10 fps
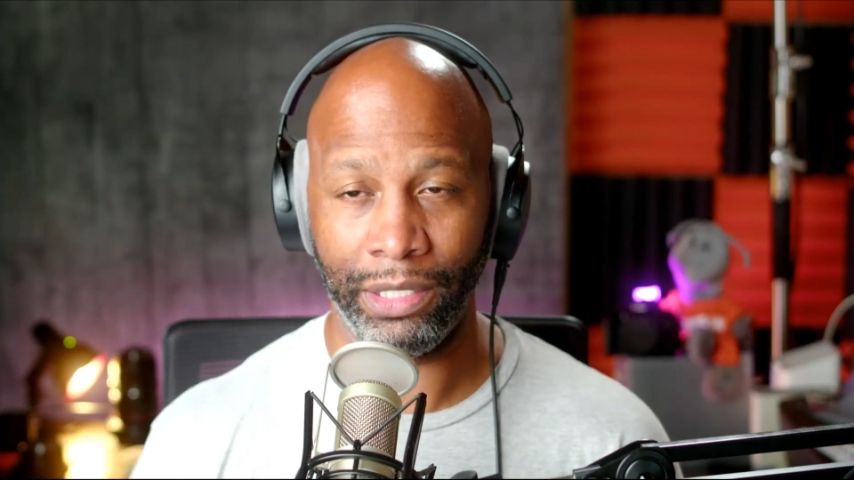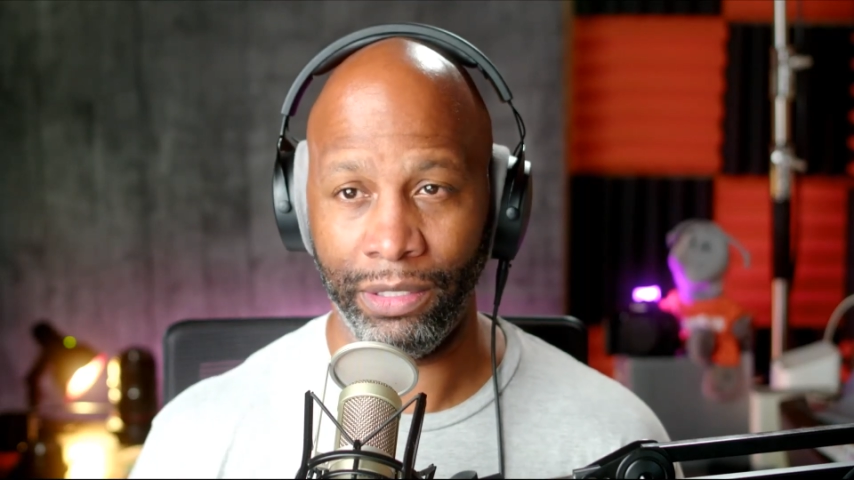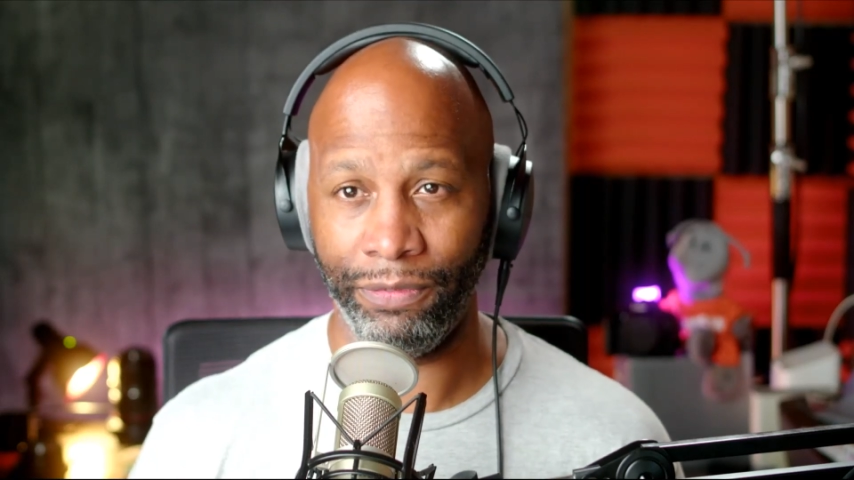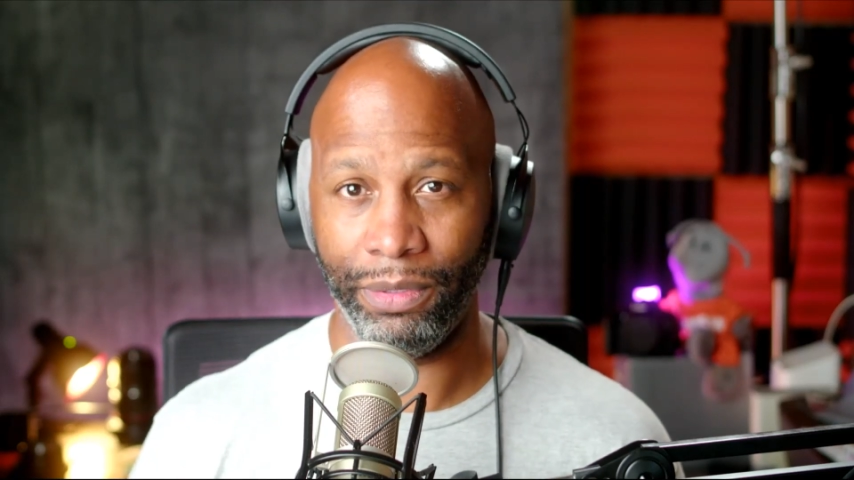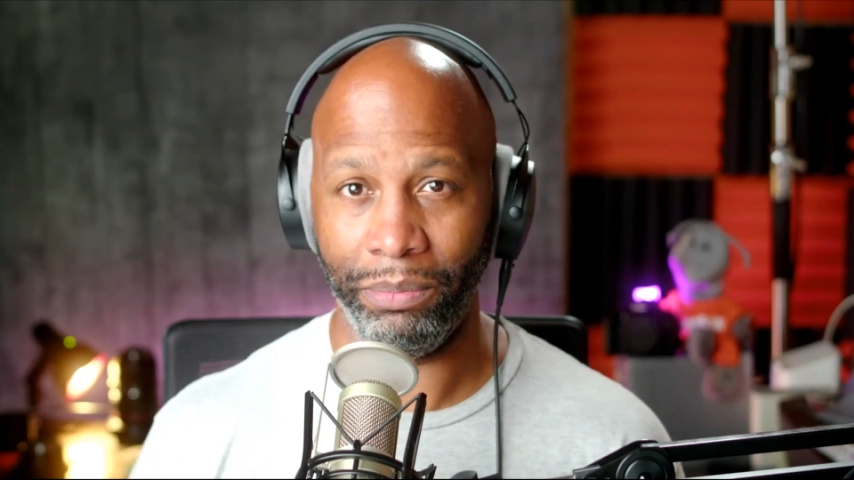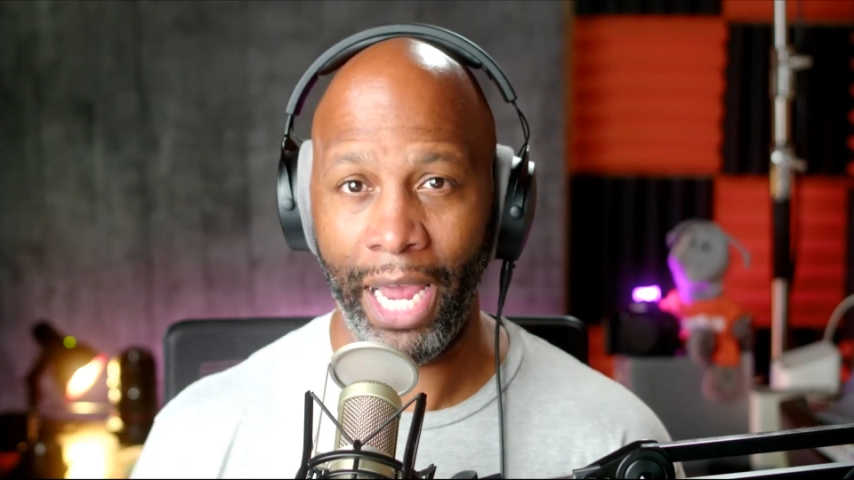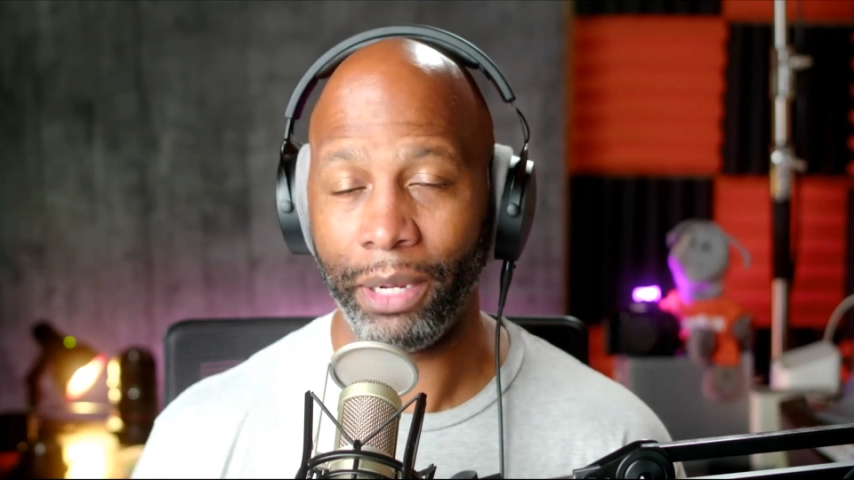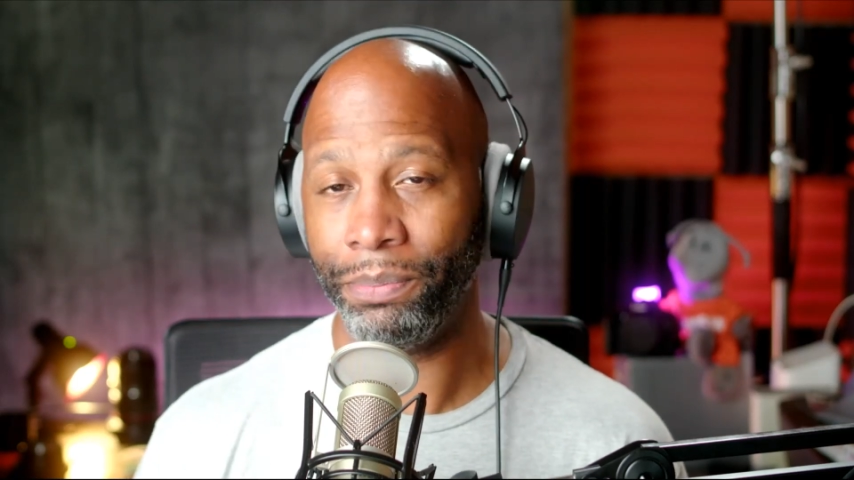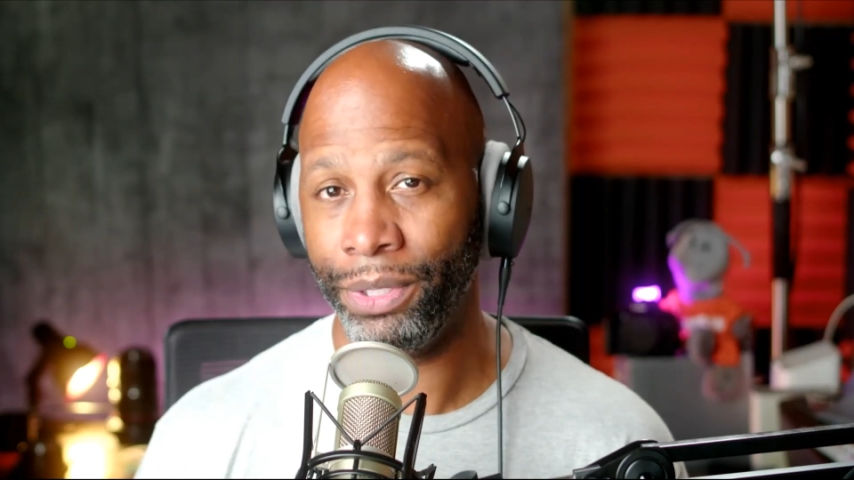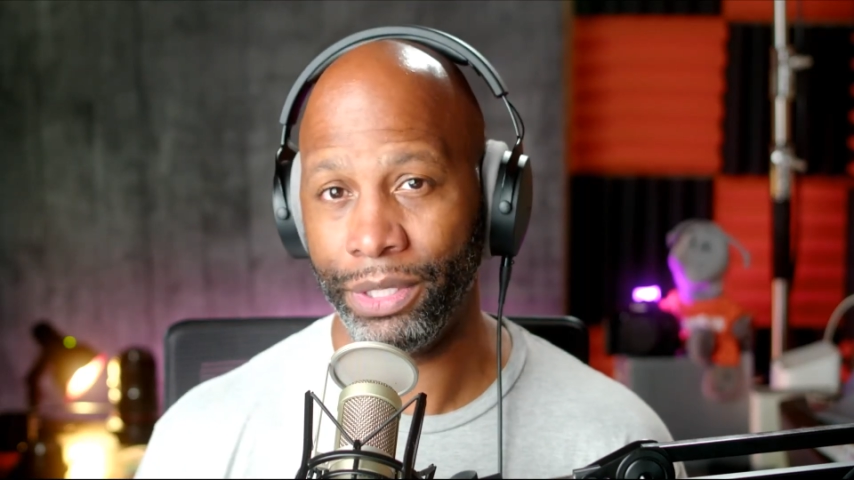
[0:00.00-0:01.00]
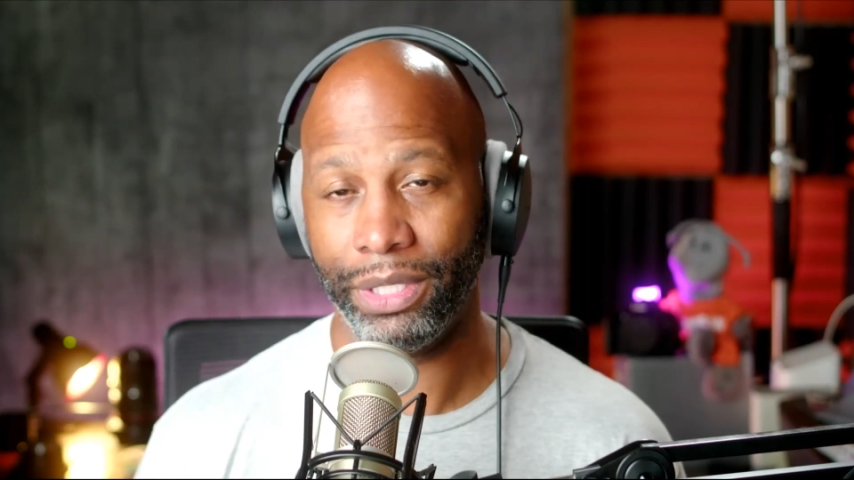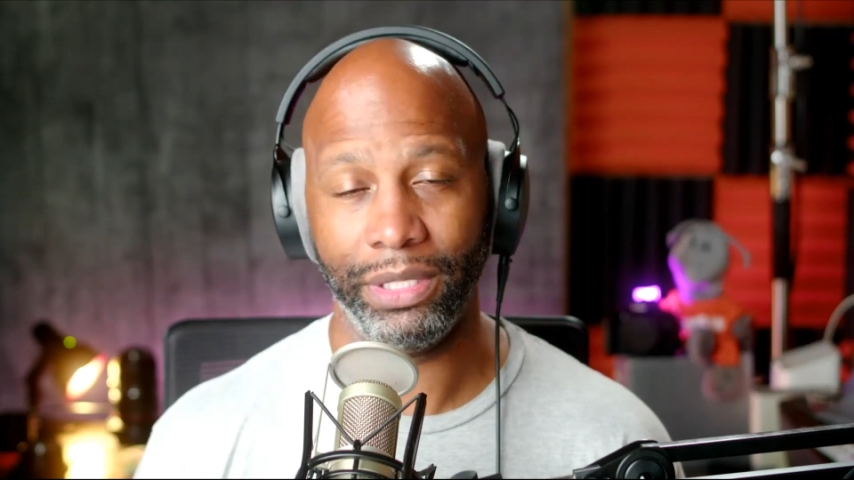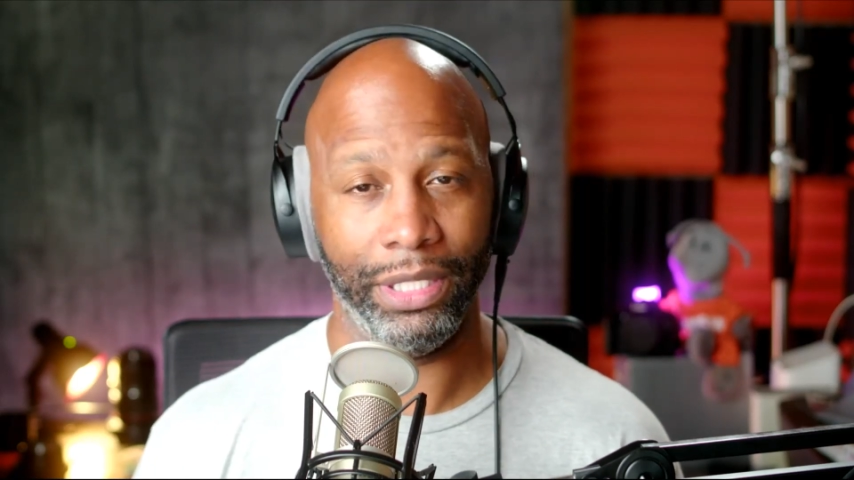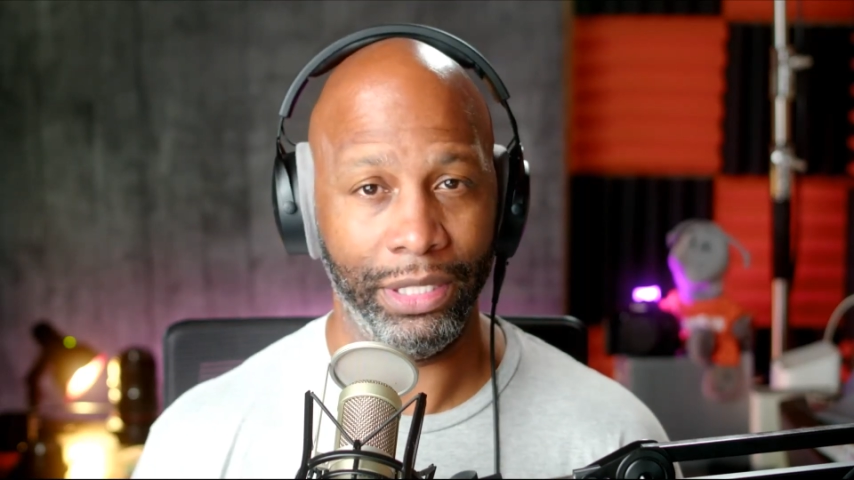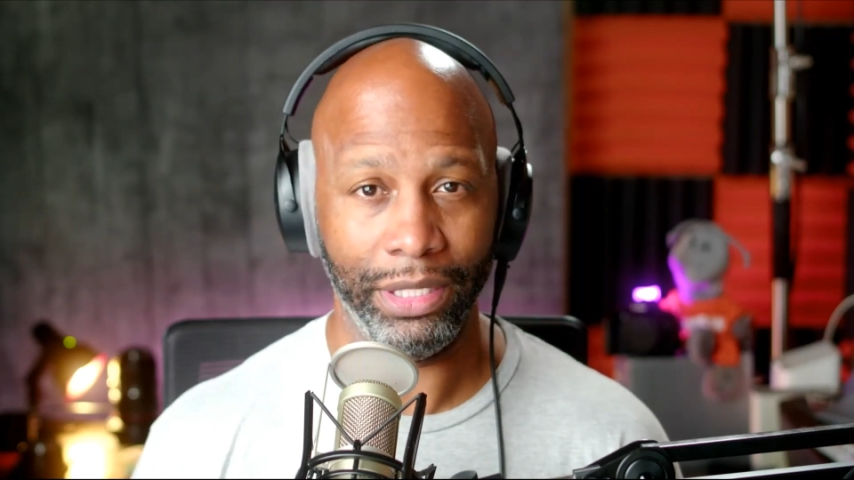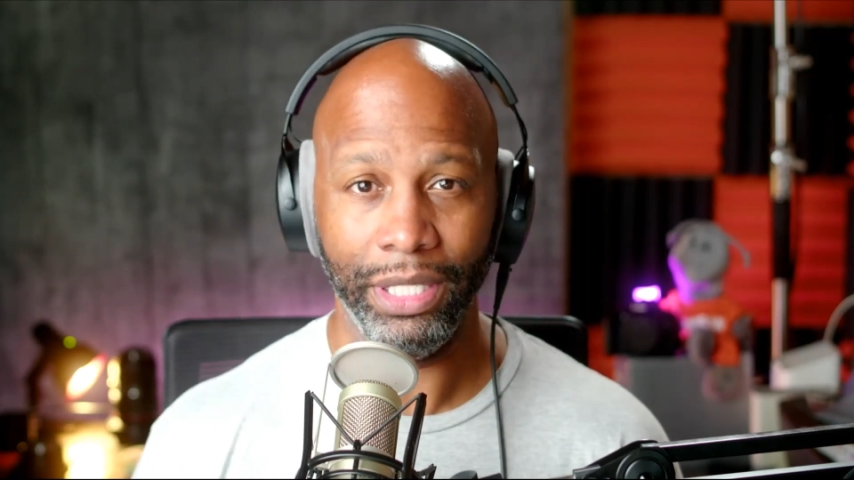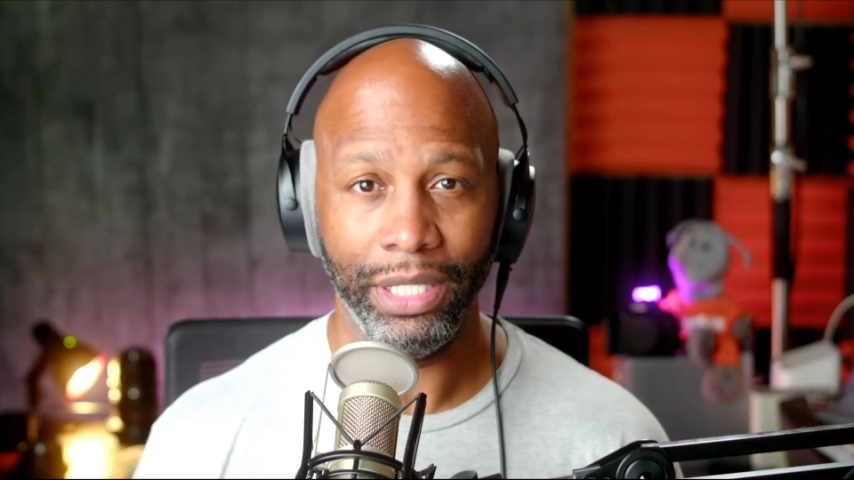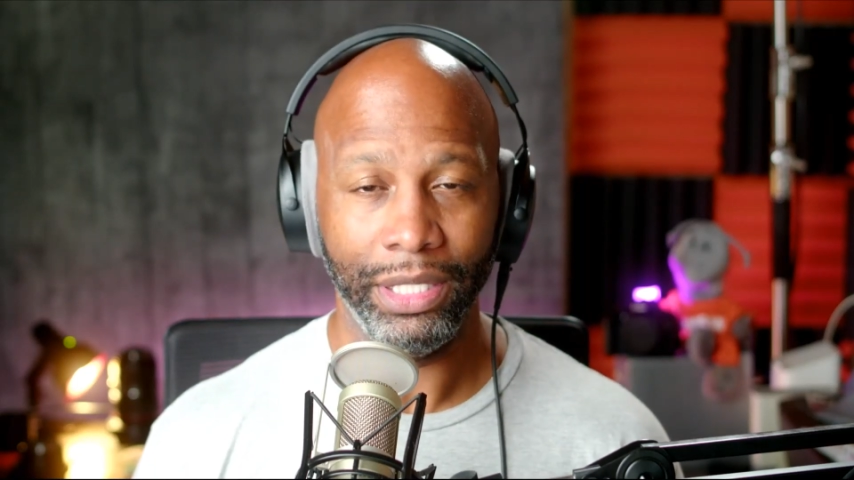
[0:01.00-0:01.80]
I love the MacBooks and